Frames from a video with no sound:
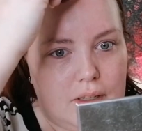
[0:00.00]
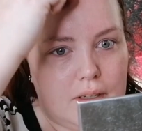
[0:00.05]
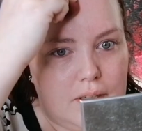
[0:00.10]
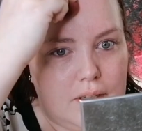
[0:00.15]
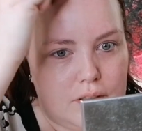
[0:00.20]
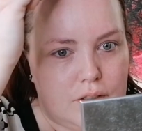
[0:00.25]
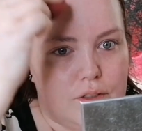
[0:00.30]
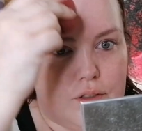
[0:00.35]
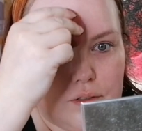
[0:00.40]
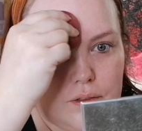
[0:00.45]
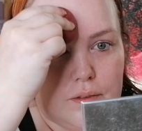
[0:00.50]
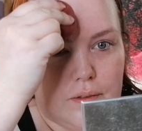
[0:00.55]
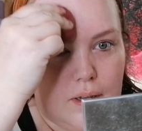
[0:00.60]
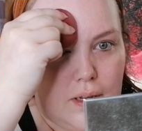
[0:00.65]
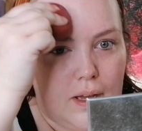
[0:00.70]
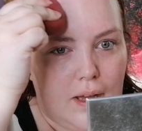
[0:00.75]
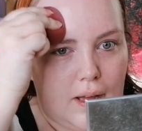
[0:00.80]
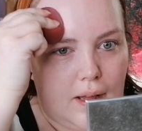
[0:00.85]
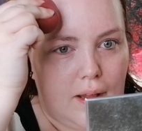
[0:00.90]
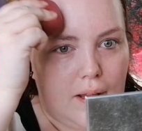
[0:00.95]
gonna do a
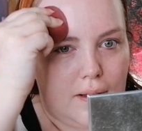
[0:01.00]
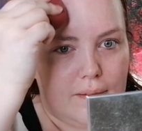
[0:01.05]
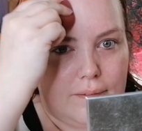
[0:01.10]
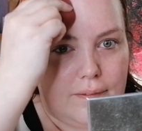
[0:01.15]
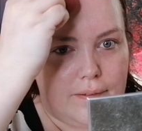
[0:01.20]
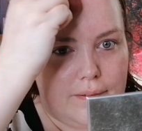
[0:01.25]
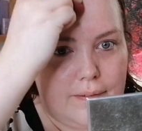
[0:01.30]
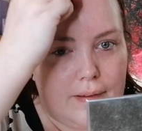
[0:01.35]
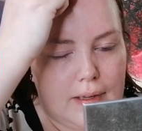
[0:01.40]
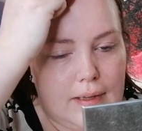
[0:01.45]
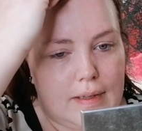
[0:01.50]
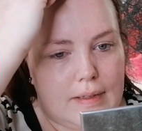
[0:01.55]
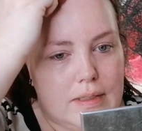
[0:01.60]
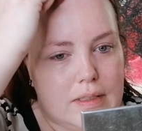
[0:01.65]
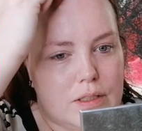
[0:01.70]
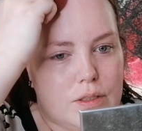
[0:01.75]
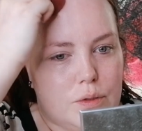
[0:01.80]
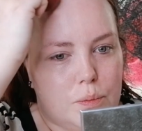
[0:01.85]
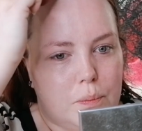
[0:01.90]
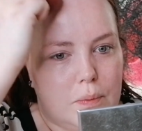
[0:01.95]
half
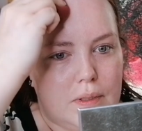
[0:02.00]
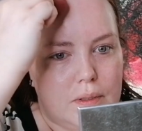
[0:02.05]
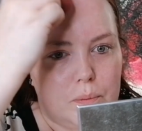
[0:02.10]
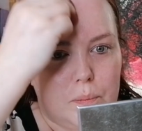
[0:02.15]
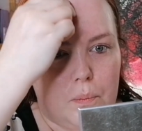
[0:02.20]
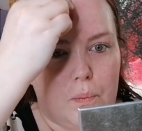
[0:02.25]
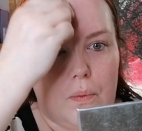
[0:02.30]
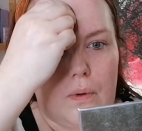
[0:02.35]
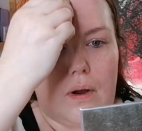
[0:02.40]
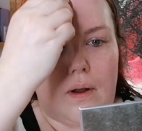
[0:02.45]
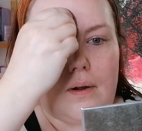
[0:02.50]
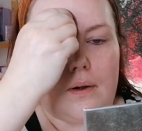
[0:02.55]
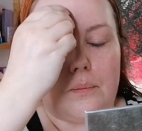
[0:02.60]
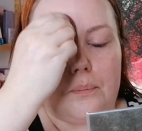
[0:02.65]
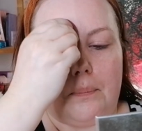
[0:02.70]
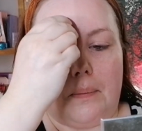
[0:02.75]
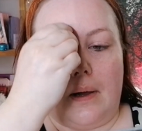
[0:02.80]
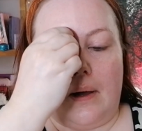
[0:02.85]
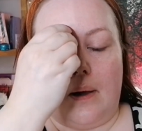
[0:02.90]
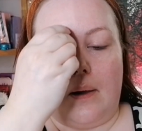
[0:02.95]
face with 1
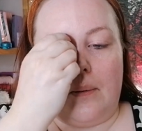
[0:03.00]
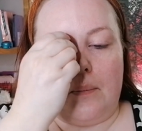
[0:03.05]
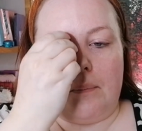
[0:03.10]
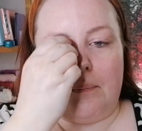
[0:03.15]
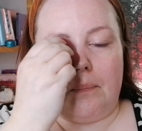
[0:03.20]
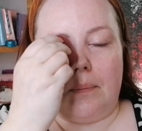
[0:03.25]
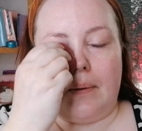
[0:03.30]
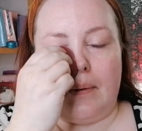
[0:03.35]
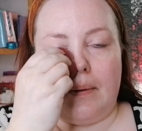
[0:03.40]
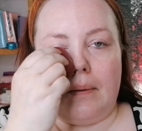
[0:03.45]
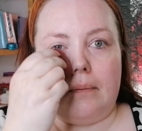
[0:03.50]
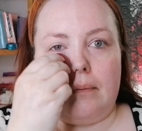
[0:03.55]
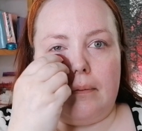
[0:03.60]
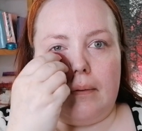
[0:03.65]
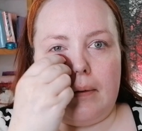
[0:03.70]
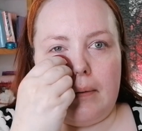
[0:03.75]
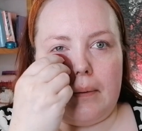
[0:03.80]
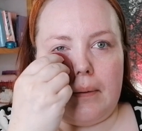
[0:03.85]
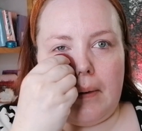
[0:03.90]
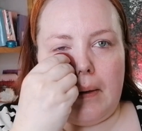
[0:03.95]
pump. I
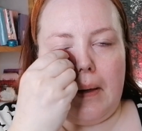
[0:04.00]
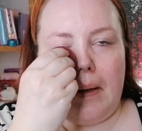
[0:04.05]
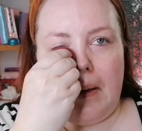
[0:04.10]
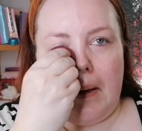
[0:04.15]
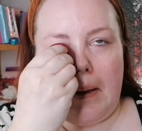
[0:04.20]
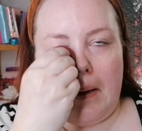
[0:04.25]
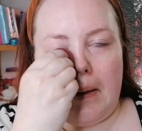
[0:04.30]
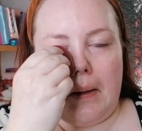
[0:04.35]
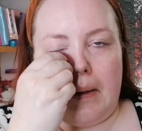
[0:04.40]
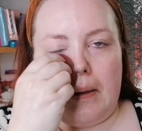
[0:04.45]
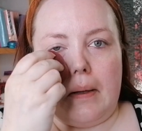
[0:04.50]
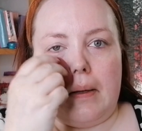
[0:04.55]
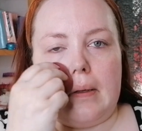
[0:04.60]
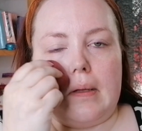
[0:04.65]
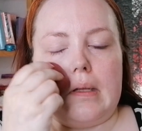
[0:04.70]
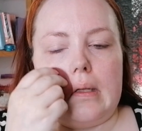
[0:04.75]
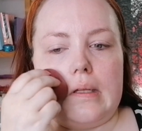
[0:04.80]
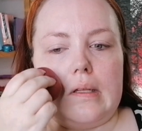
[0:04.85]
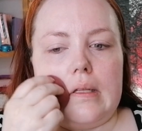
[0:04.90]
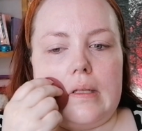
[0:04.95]
feel
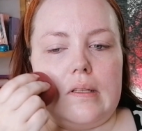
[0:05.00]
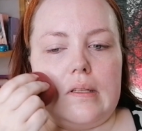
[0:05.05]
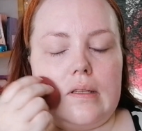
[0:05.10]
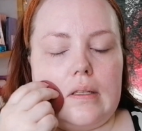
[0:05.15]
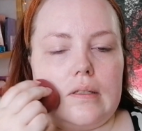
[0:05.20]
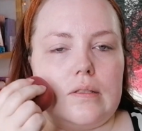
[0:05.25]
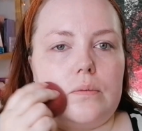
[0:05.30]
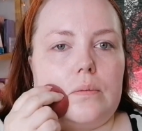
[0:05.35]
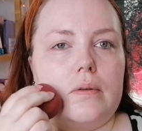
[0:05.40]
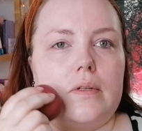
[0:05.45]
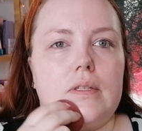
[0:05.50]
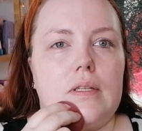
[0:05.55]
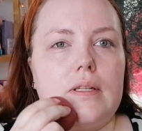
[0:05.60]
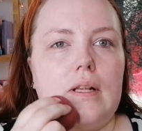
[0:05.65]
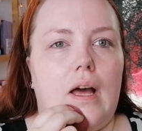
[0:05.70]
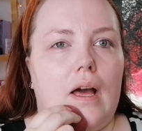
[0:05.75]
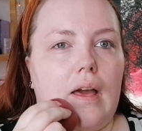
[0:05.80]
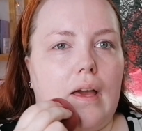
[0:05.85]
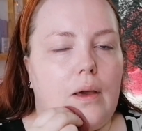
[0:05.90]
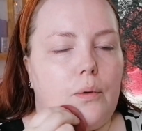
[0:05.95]
this was
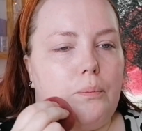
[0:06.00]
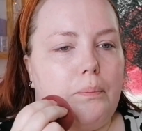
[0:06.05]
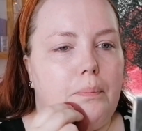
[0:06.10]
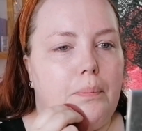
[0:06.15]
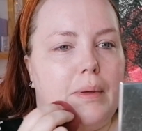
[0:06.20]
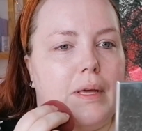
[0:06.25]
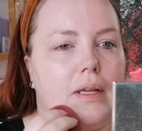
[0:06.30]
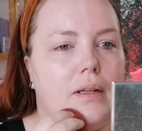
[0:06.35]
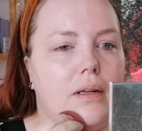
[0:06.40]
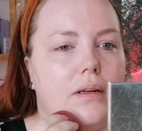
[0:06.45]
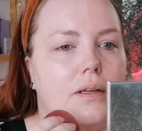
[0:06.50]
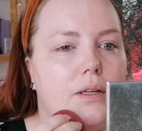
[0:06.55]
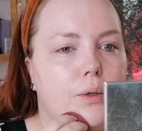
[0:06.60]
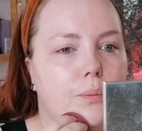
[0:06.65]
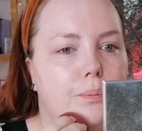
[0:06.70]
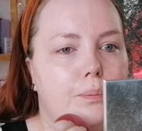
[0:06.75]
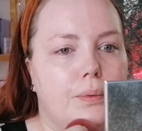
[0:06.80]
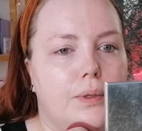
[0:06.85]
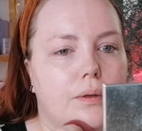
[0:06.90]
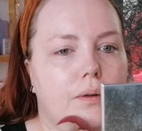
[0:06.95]
like
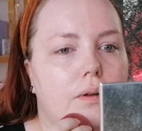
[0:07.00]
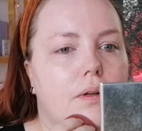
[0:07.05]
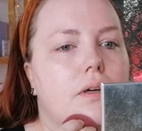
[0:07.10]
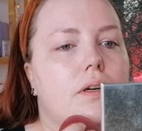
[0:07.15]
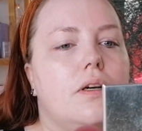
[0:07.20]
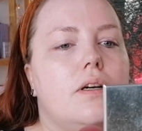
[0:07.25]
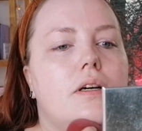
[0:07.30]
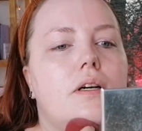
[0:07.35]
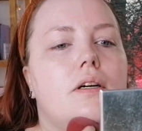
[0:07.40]
buildable